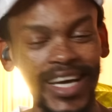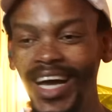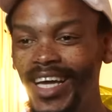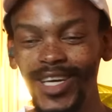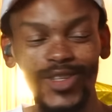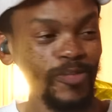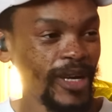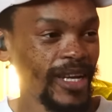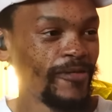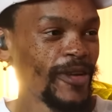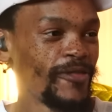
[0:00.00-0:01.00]
I get to
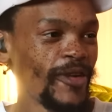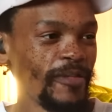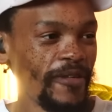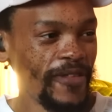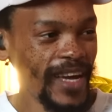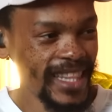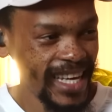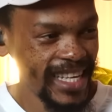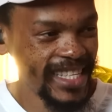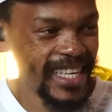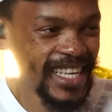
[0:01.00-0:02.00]
benefit from the fact
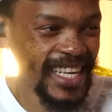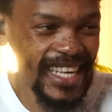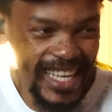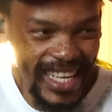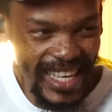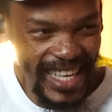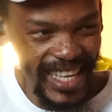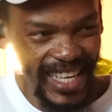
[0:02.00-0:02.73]
that...